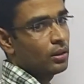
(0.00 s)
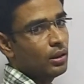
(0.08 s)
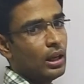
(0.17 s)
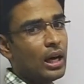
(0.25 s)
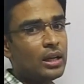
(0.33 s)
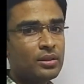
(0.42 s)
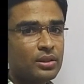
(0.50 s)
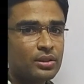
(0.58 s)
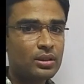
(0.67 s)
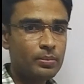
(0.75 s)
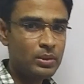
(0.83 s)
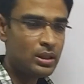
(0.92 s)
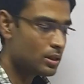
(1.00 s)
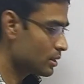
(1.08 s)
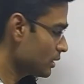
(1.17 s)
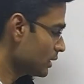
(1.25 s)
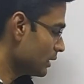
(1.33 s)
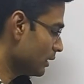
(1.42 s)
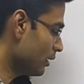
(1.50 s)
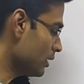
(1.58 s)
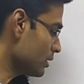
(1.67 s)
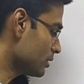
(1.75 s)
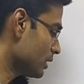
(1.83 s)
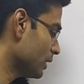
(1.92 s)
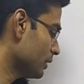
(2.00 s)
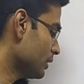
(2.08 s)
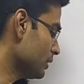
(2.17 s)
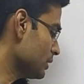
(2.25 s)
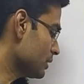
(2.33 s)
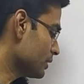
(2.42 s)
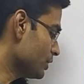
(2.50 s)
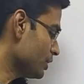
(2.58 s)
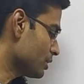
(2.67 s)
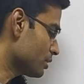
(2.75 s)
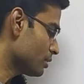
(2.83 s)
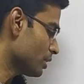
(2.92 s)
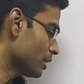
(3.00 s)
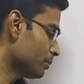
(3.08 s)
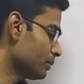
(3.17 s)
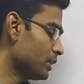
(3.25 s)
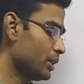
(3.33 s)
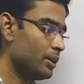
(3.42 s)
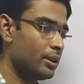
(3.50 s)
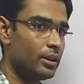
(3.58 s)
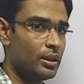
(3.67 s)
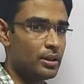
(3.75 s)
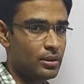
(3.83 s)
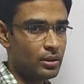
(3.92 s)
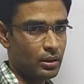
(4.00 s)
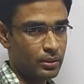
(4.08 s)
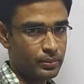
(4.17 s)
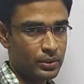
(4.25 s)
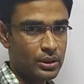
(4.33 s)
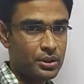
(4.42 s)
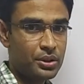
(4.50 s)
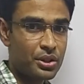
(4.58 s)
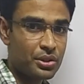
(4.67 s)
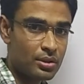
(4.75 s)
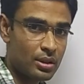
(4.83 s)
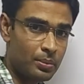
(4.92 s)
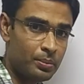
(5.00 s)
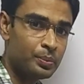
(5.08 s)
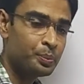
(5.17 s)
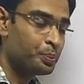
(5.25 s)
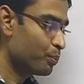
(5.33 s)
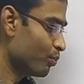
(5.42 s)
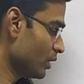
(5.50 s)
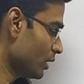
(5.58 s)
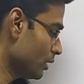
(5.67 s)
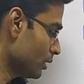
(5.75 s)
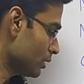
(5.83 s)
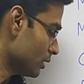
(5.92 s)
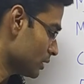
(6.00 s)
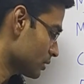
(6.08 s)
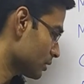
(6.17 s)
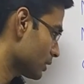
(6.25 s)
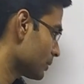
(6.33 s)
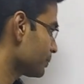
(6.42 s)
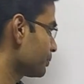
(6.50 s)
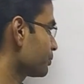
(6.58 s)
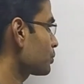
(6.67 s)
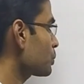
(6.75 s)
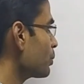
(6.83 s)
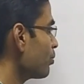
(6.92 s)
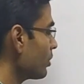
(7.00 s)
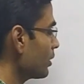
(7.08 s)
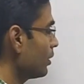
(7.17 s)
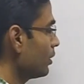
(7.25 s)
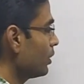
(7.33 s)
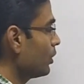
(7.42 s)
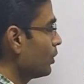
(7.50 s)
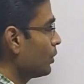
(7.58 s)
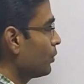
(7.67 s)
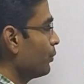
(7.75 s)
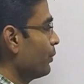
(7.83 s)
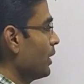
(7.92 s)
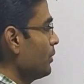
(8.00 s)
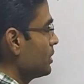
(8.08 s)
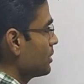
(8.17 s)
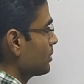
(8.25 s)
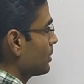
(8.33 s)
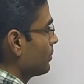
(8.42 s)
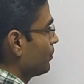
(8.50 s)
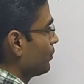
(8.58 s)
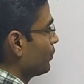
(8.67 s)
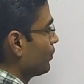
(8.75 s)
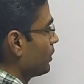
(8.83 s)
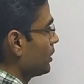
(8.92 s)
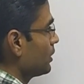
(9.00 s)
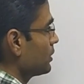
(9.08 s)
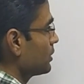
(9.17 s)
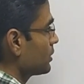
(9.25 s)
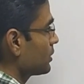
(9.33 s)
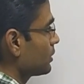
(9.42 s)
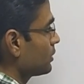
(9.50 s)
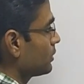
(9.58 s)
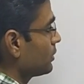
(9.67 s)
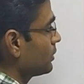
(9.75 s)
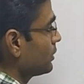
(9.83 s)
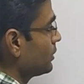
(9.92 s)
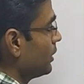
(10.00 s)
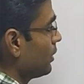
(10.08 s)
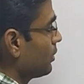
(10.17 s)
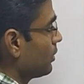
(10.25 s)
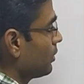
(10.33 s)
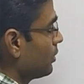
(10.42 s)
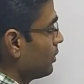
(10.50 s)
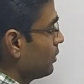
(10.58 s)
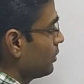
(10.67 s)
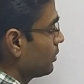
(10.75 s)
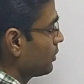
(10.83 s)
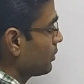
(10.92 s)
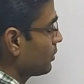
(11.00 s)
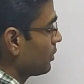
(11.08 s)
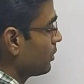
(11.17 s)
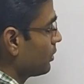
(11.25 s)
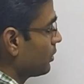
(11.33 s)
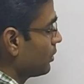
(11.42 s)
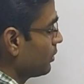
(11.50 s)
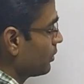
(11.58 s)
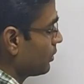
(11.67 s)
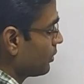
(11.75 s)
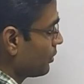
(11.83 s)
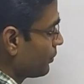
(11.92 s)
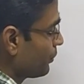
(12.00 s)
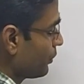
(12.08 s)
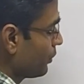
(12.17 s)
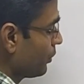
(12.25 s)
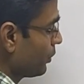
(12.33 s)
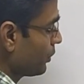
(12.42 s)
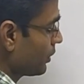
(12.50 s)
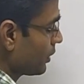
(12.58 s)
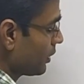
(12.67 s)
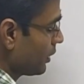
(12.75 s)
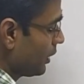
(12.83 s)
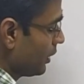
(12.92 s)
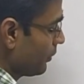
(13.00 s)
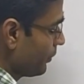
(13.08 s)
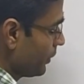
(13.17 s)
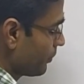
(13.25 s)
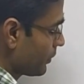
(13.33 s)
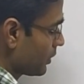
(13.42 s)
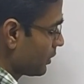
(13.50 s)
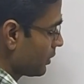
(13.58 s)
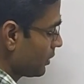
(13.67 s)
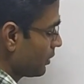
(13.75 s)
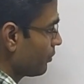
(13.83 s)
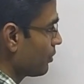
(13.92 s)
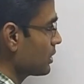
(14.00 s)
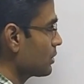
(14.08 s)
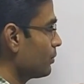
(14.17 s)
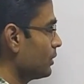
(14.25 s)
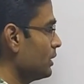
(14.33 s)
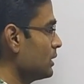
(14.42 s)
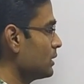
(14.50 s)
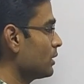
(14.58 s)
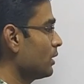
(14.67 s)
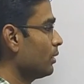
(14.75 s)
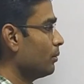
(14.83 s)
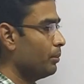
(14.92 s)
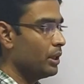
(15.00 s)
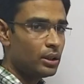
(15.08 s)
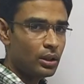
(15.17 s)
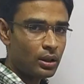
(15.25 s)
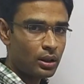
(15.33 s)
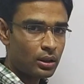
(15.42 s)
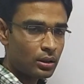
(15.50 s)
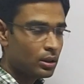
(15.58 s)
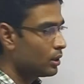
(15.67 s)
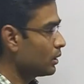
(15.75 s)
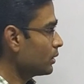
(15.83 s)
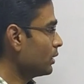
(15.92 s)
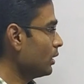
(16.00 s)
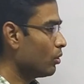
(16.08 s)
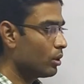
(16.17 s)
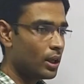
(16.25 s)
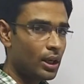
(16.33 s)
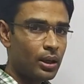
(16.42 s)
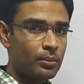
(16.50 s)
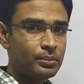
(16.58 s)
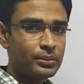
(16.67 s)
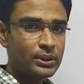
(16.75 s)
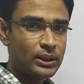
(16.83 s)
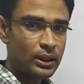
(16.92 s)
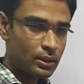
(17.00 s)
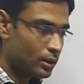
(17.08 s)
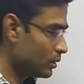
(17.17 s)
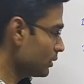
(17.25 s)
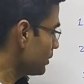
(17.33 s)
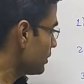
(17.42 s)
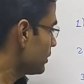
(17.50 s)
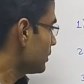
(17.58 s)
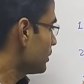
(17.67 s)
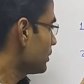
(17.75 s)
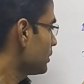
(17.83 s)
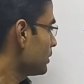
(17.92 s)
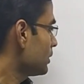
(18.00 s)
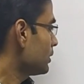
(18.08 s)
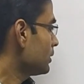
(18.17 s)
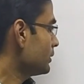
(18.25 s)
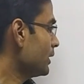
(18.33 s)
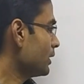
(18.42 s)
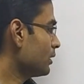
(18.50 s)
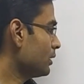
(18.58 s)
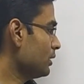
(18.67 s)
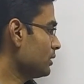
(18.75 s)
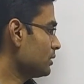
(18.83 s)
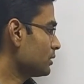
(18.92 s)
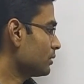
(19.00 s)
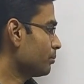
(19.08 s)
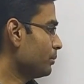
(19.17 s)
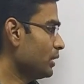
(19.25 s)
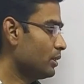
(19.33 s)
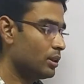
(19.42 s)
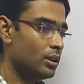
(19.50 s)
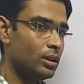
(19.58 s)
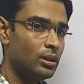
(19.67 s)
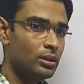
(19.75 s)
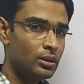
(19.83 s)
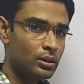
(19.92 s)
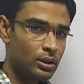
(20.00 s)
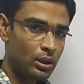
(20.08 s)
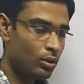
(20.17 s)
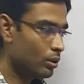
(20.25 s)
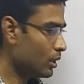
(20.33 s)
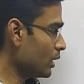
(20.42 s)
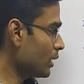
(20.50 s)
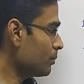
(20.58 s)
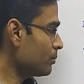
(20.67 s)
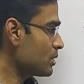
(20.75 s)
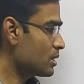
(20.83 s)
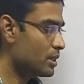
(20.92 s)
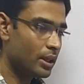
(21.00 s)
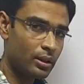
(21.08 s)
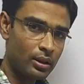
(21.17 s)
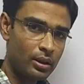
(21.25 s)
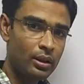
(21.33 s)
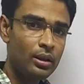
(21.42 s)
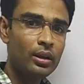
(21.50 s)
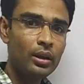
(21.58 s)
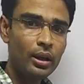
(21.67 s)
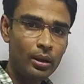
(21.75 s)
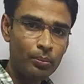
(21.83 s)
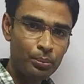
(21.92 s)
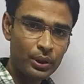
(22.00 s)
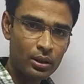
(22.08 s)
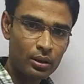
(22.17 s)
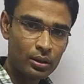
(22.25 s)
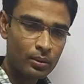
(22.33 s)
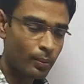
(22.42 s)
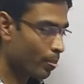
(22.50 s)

Last system is SI, that is System International. System International. 5 system: first, second, third, fourth and fifth. First one is meter, kilogram, second is meter, kilogram, second, ampere.